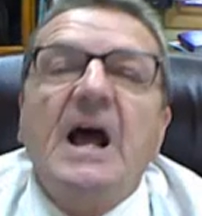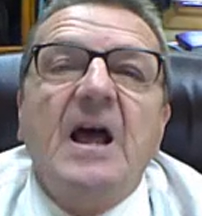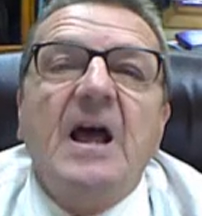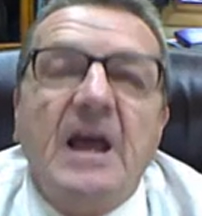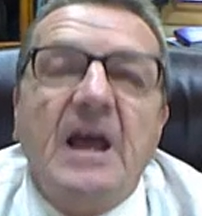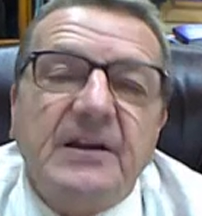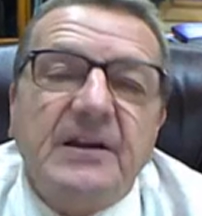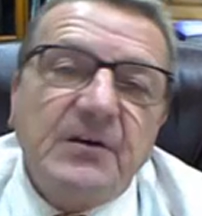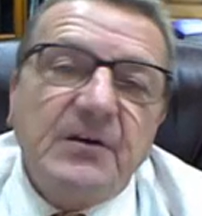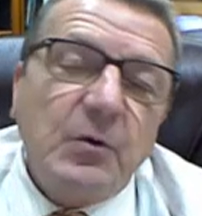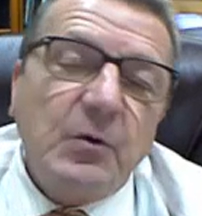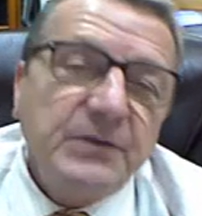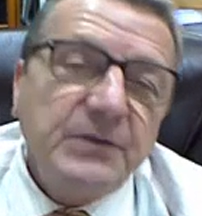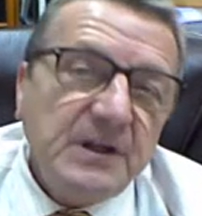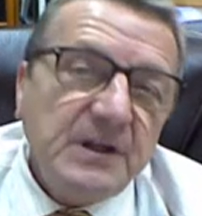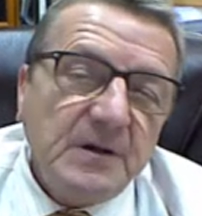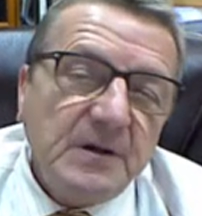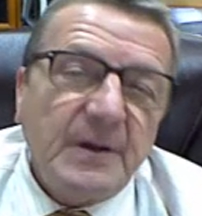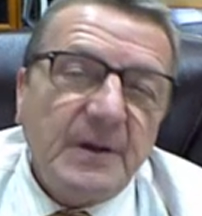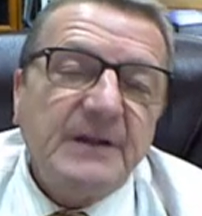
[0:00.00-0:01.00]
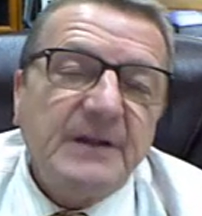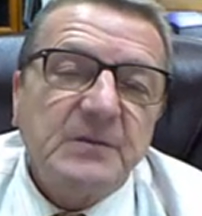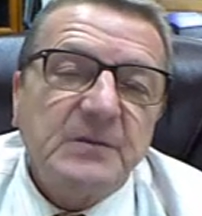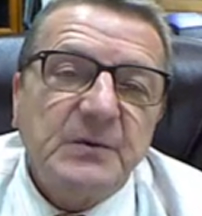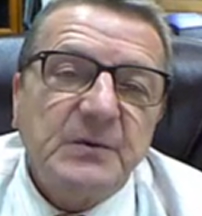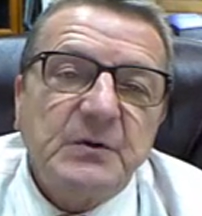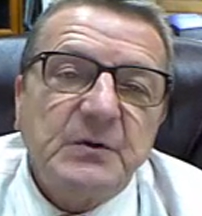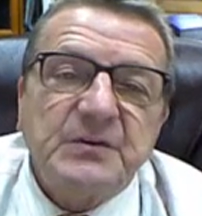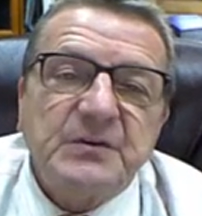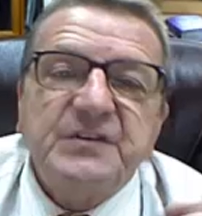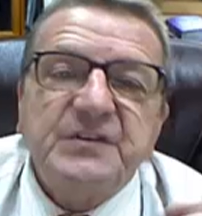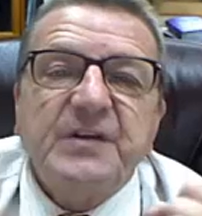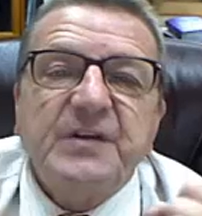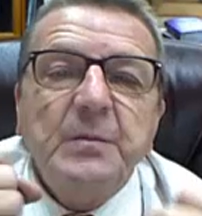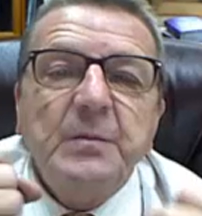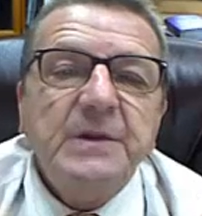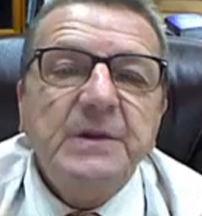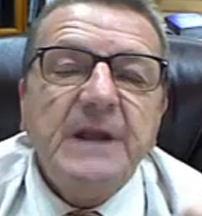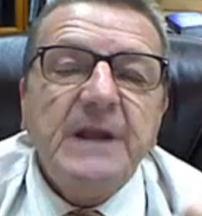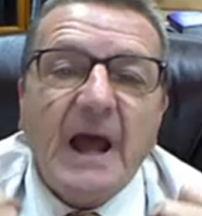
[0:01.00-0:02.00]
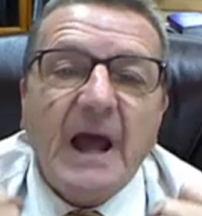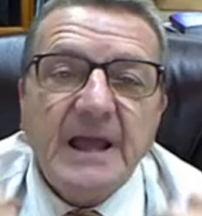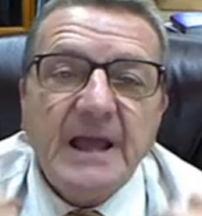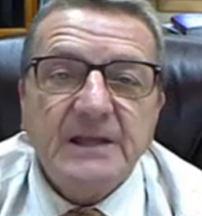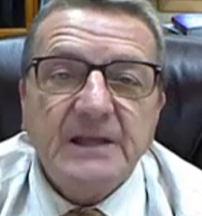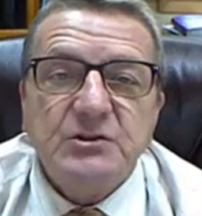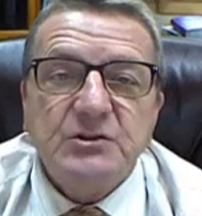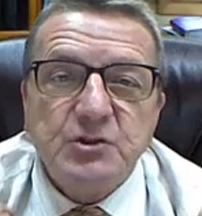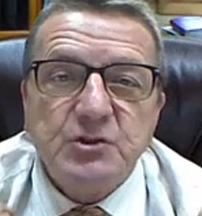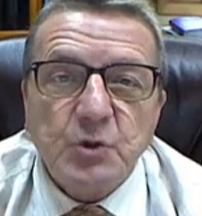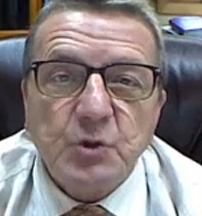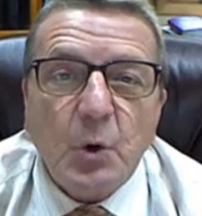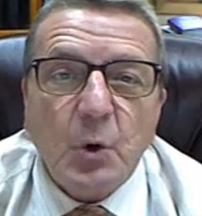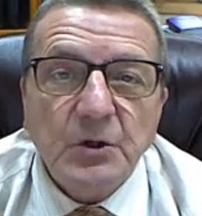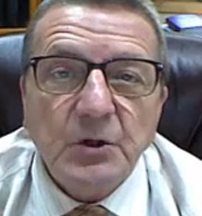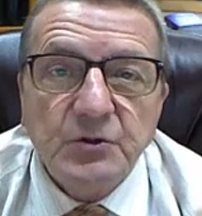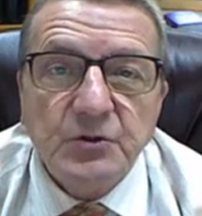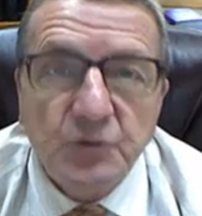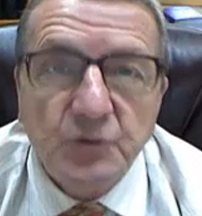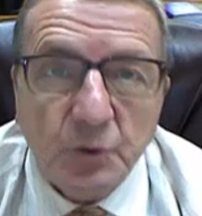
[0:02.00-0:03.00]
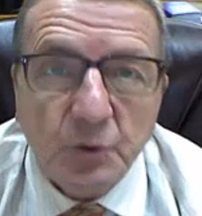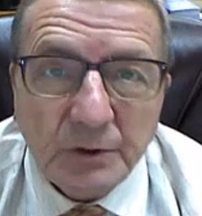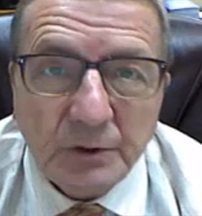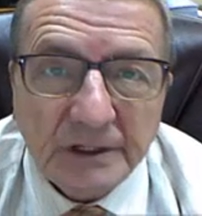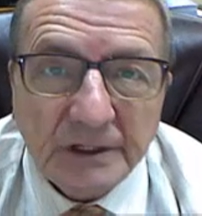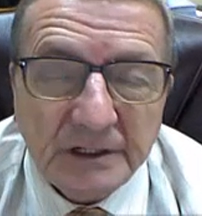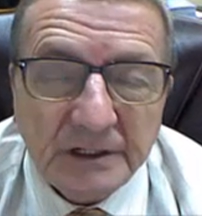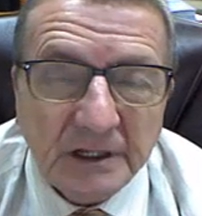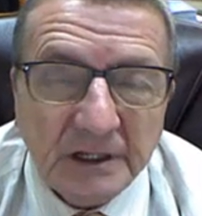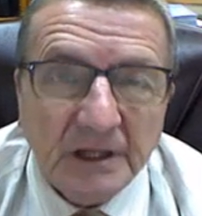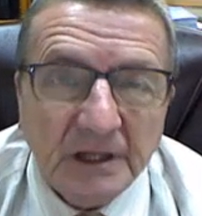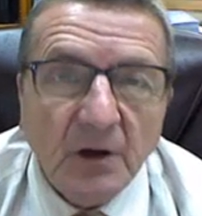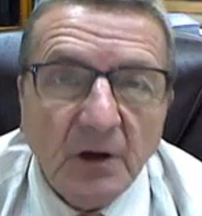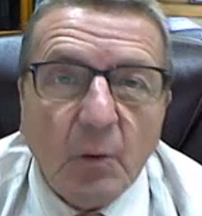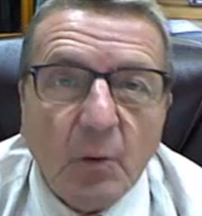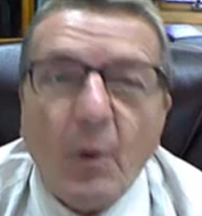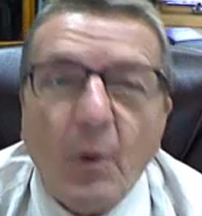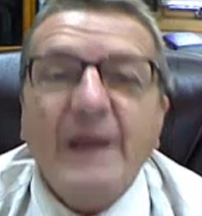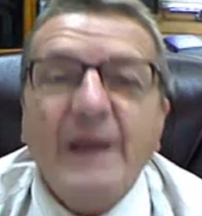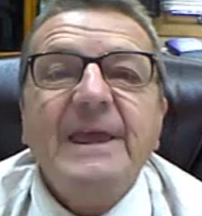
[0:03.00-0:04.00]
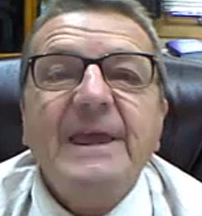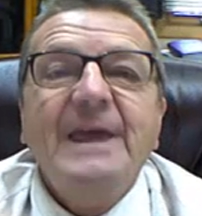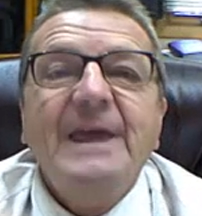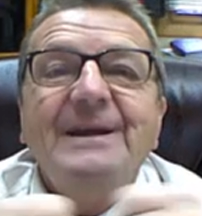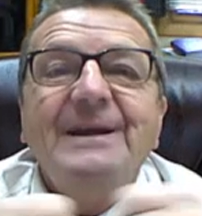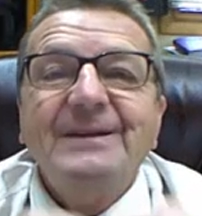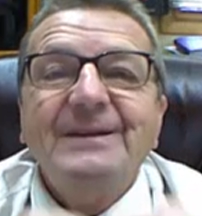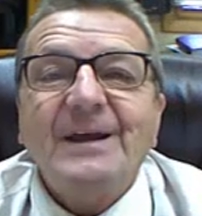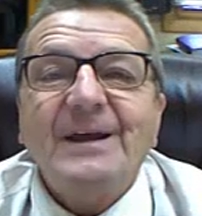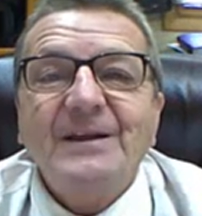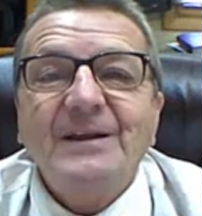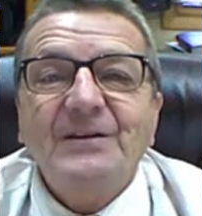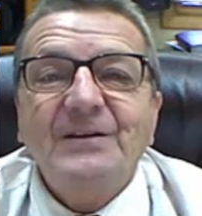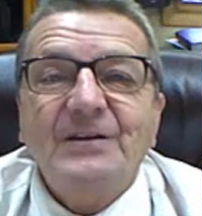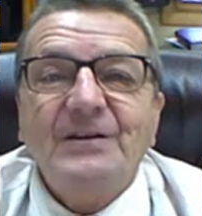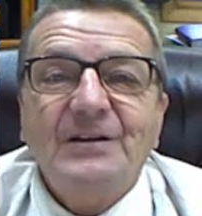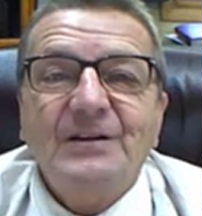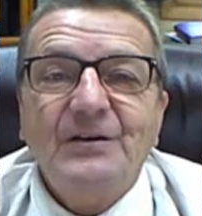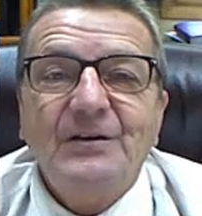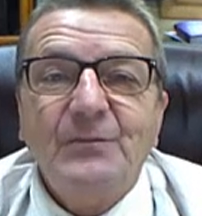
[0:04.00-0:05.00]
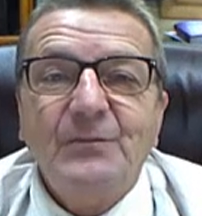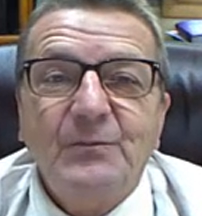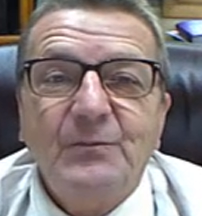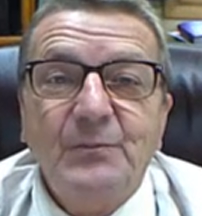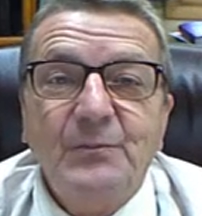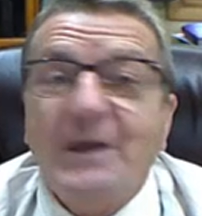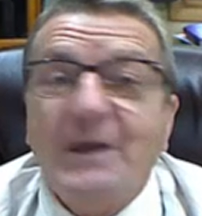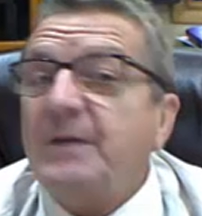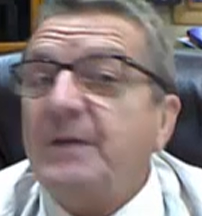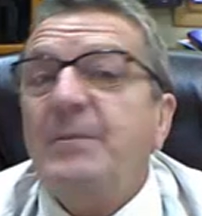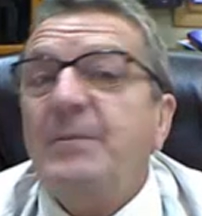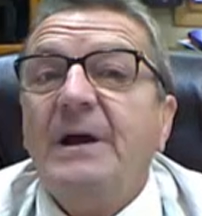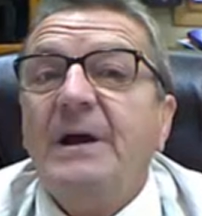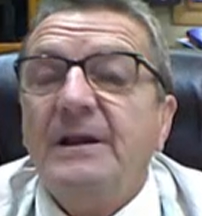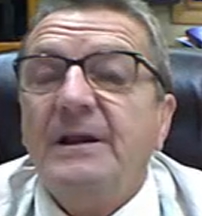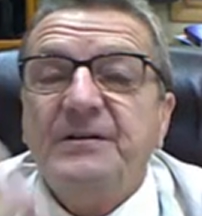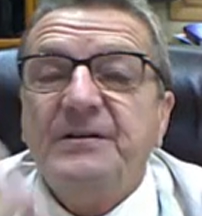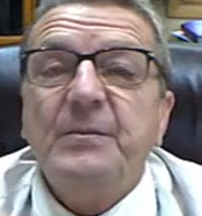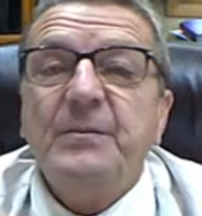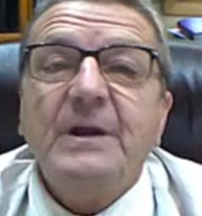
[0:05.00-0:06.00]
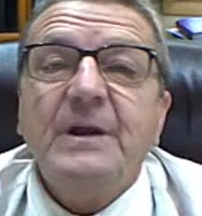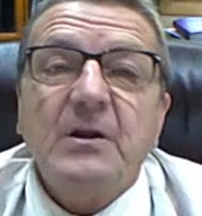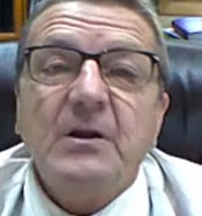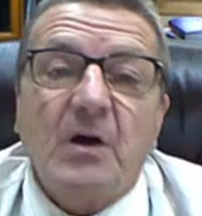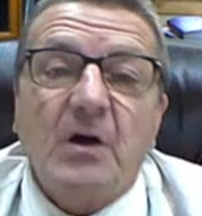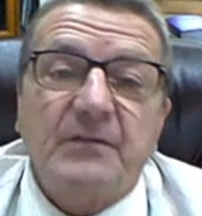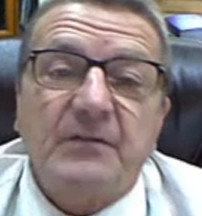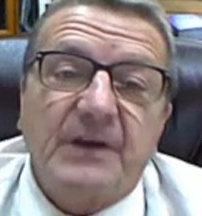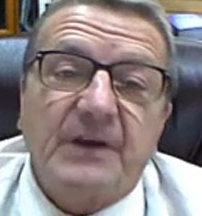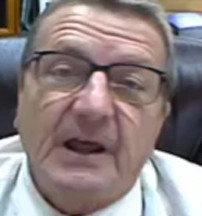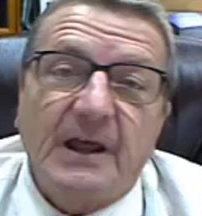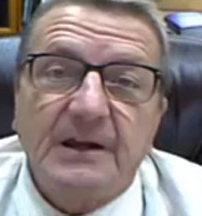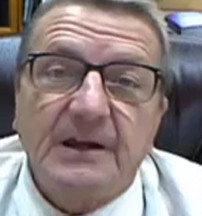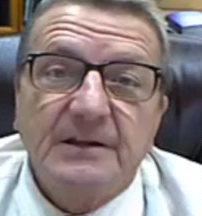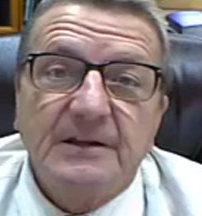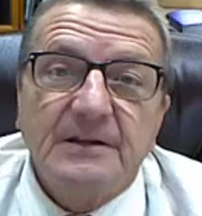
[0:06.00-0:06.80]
And the whole thing of an entrepreneur is something I enjoy doing. Why can't I make some money off of that?